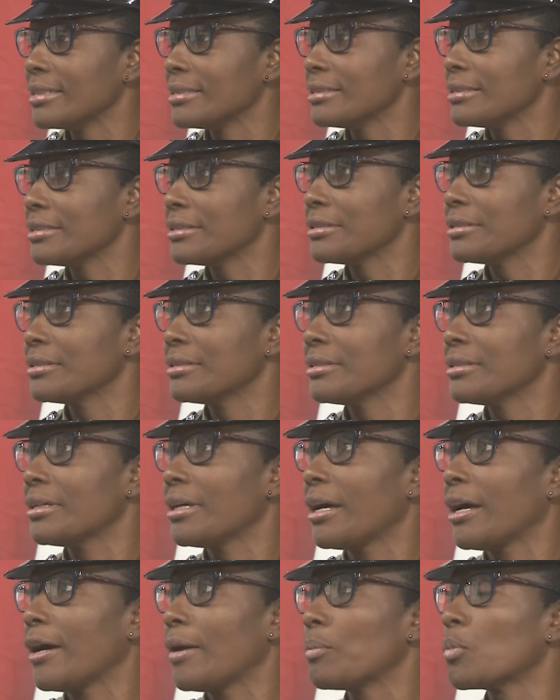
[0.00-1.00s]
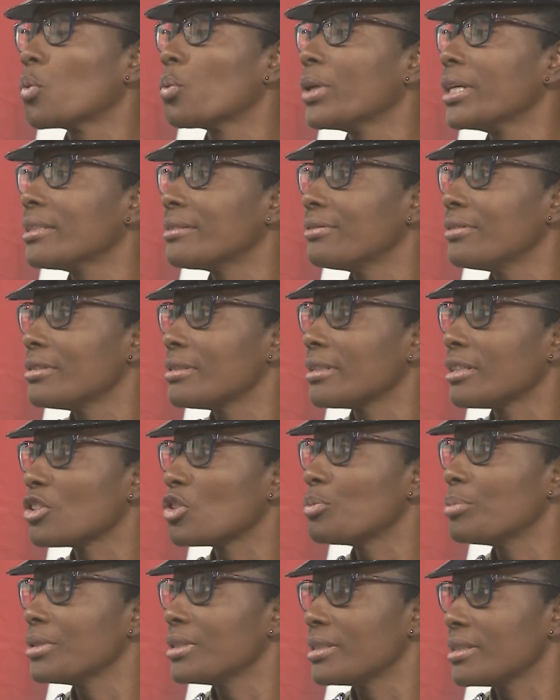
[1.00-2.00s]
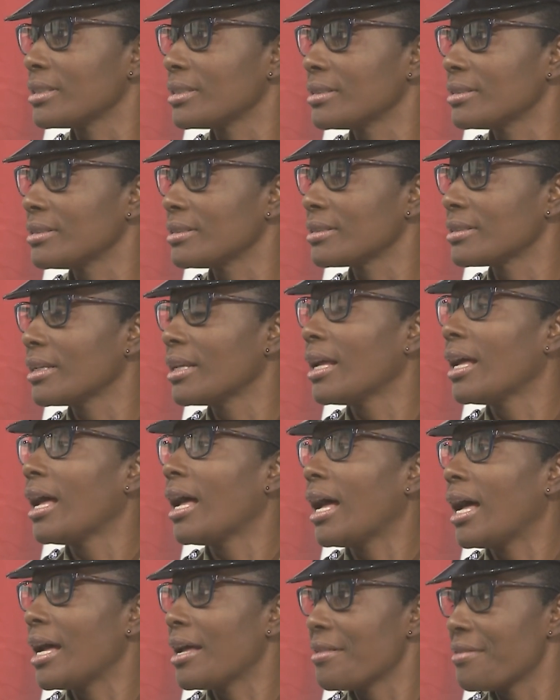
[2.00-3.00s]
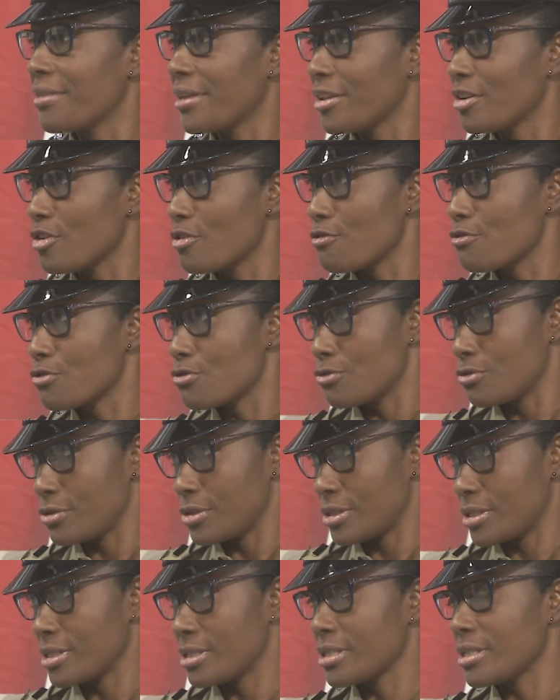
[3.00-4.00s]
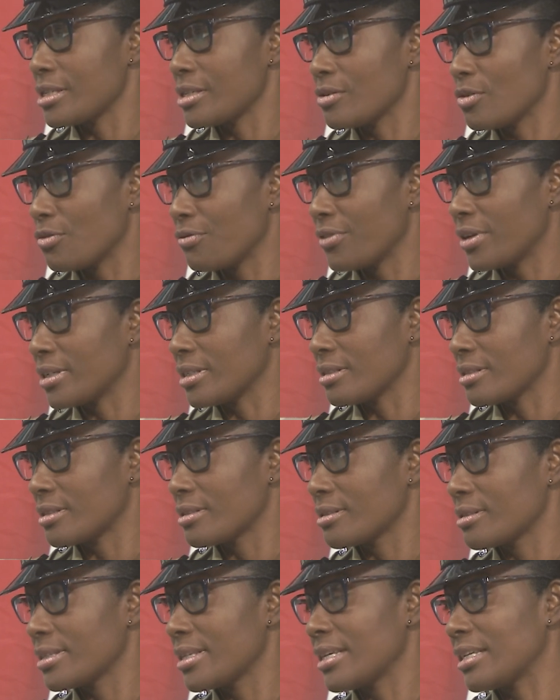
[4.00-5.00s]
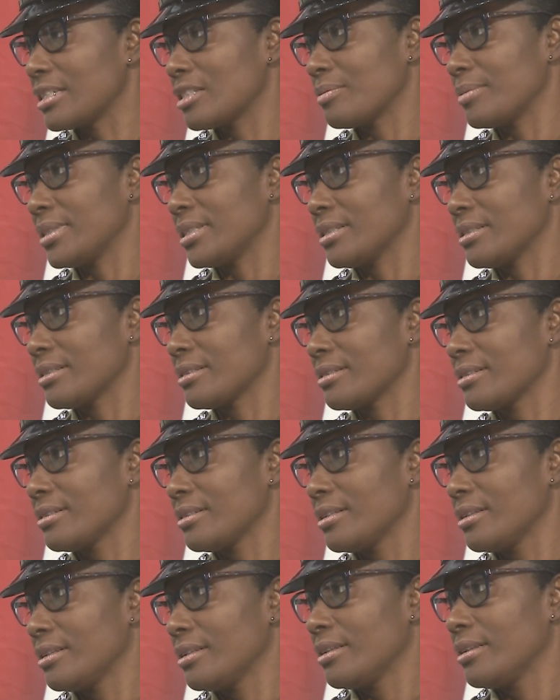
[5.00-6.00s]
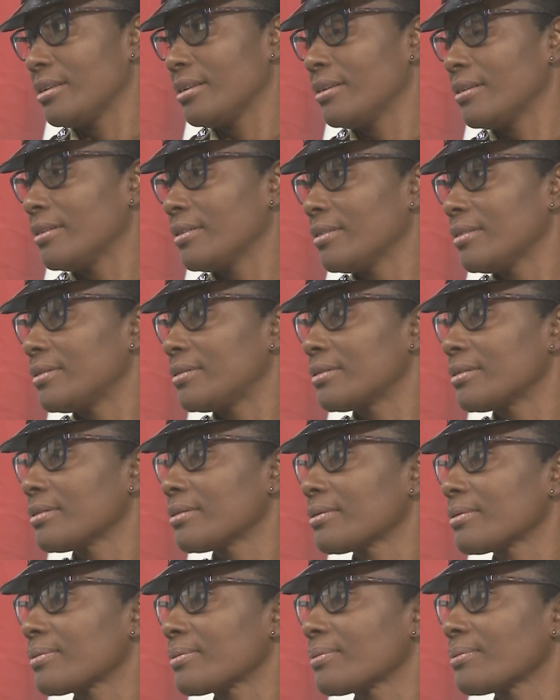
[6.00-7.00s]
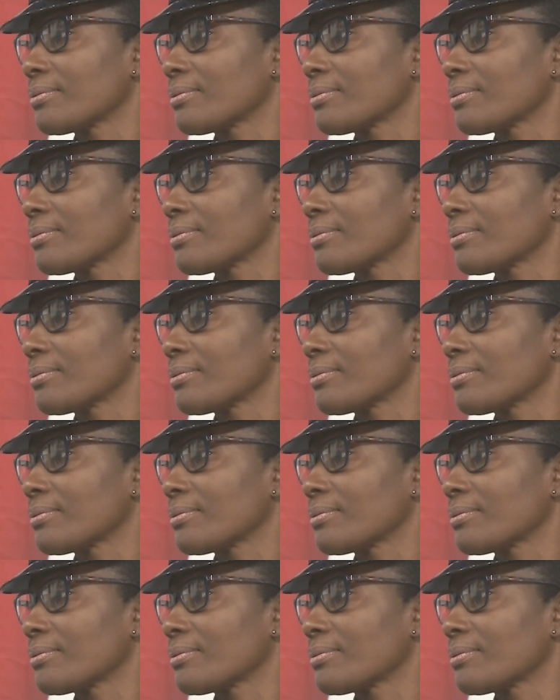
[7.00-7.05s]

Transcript: and uh, um, wait for such persons and then of course the offense takes place. Right. So in that case,